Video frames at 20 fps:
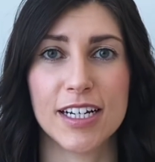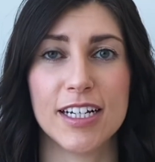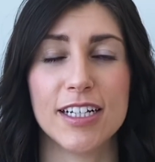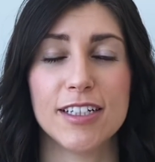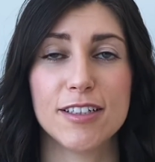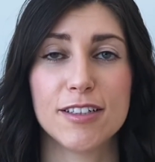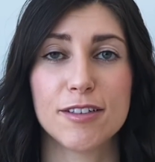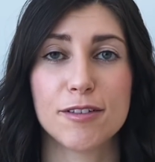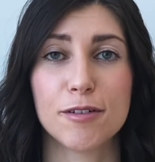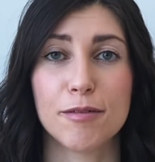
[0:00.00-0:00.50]

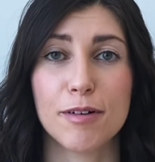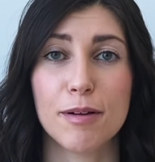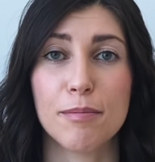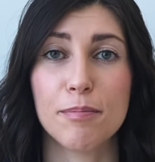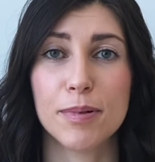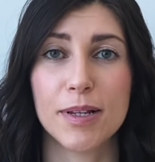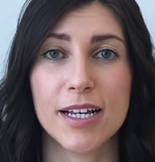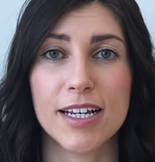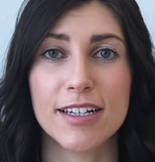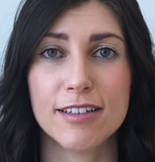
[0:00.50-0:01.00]
is to
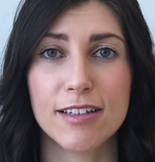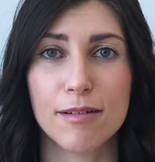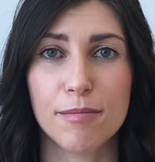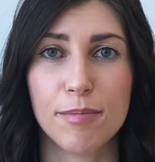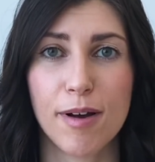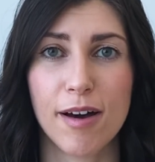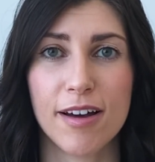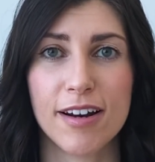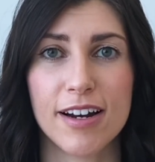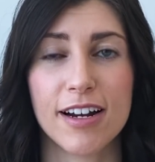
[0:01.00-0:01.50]
replace the
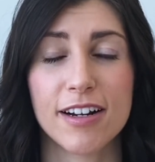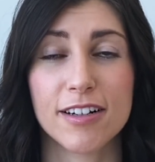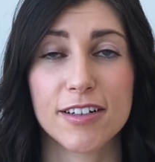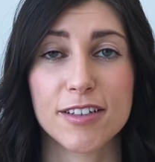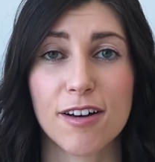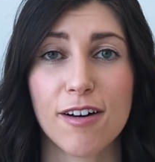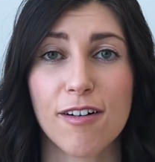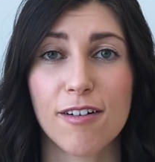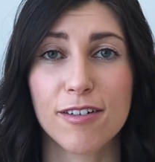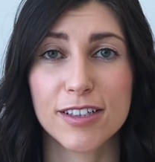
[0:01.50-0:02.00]

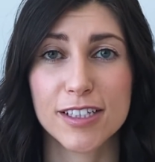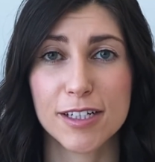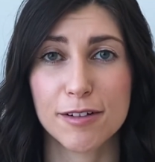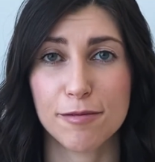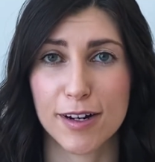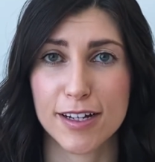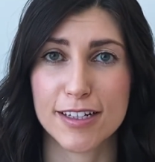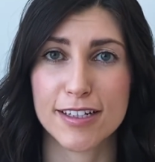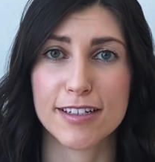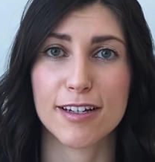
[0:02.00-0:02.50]
products only
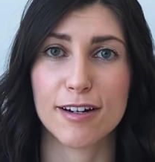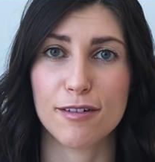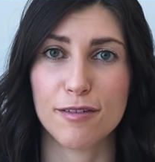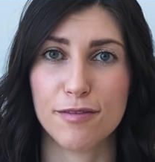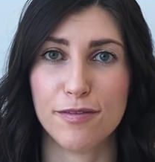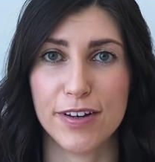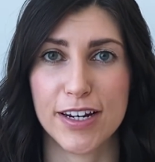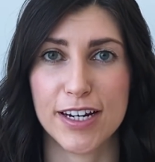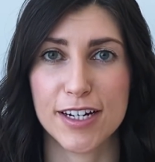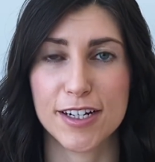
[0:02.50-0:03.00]
once they're
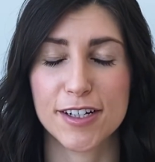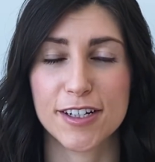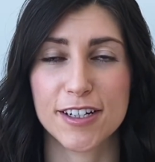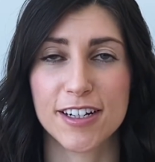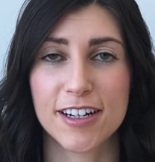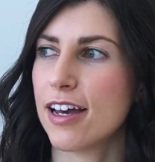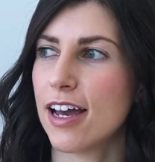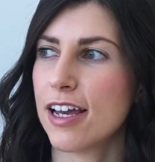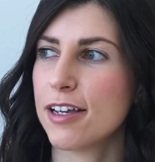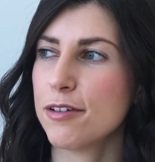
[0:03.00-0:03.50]

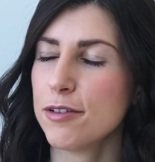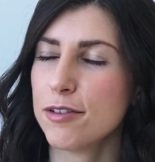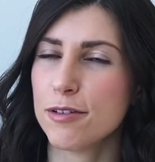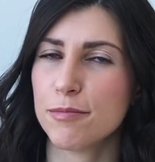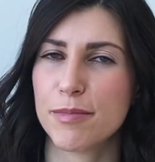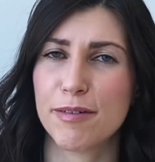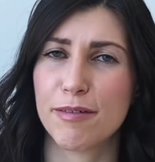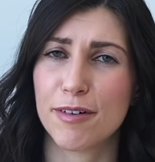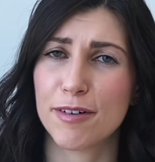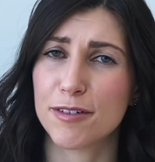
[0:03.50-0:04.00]
finished. I used to
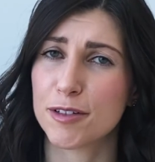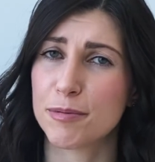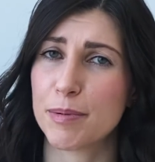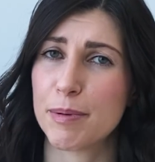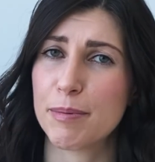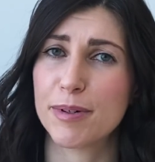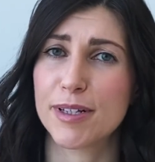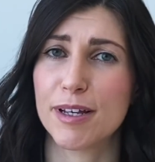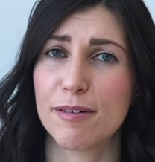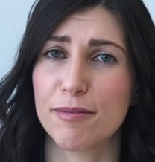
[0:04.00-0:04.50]
be one of those
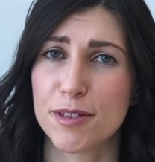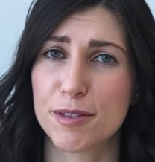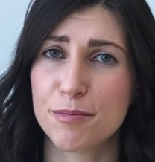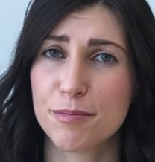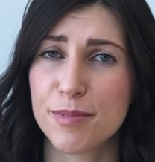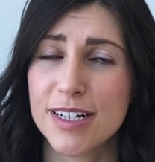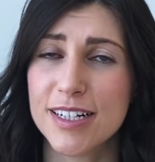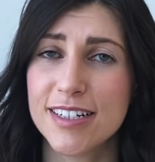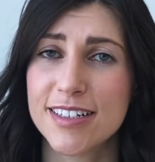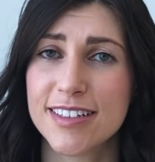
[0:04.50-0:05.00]
people that was
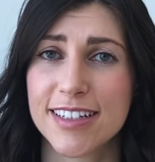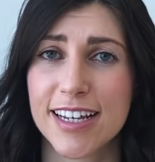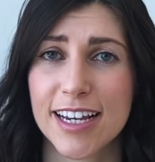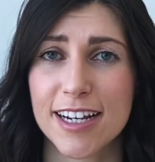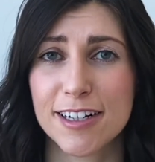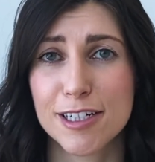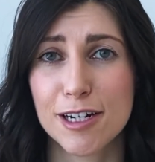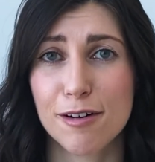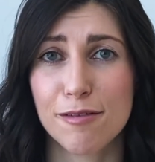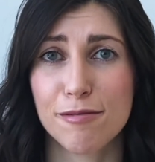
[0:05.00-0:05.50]
really
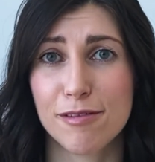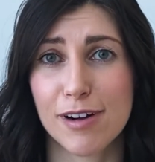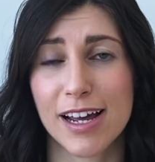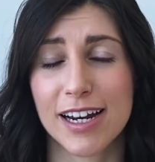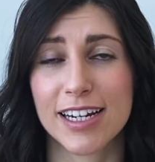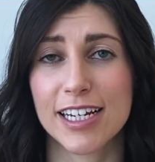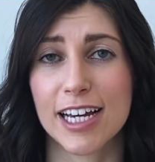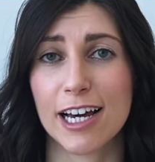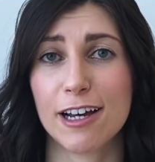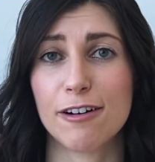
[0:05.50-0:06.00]
scared of
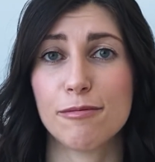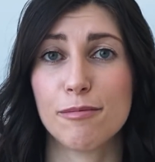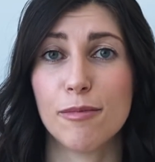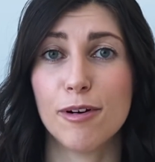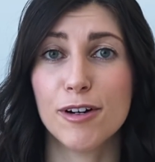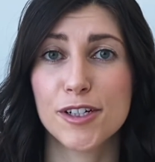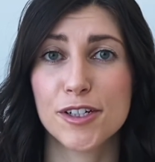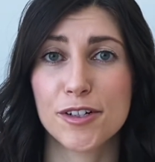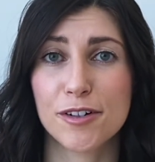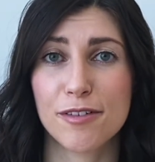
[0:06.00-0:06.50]
running out of
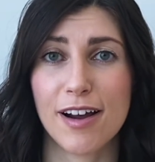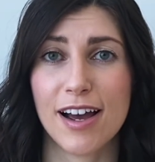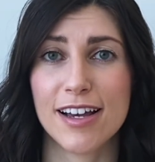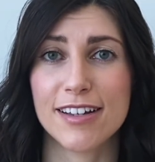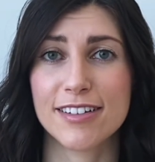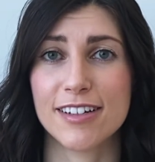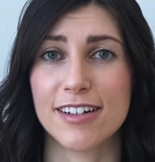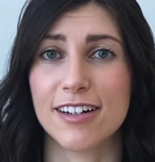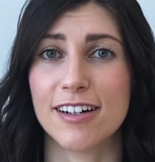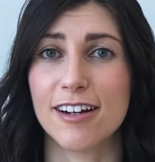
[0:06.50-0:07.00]

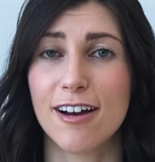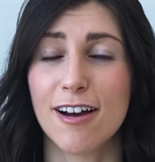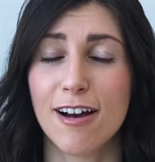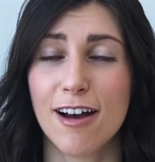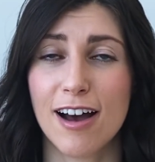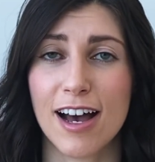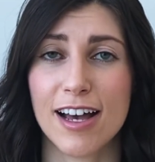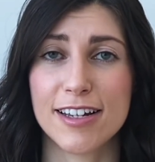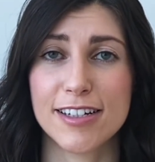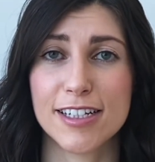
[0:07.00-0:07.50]
moisturizer,
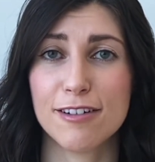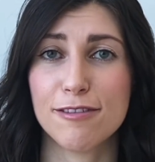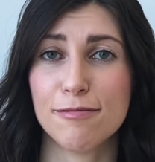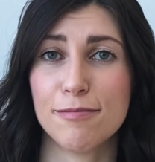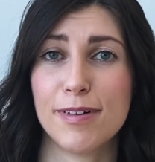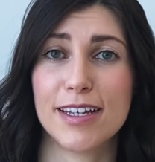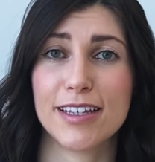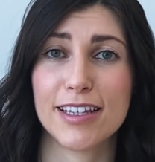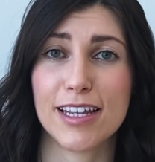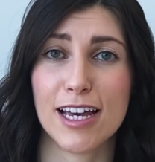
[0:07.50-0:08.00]
as if
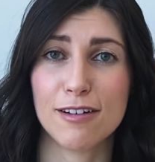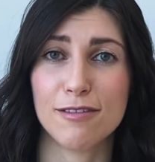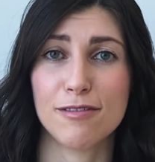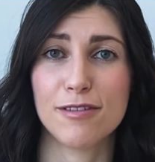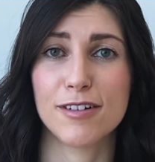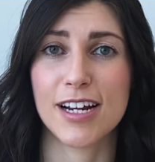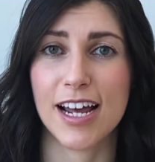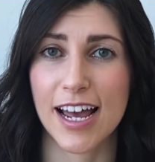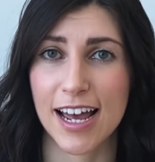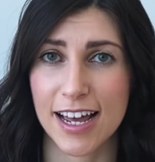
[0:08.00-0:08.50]
my life
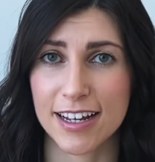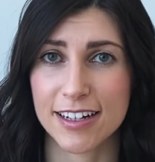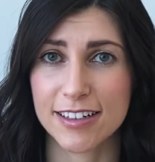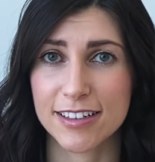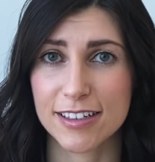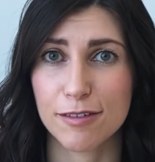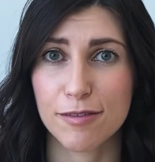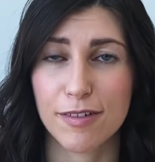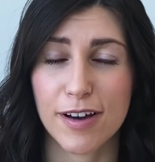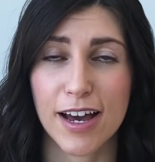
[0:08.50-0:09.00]
would end if I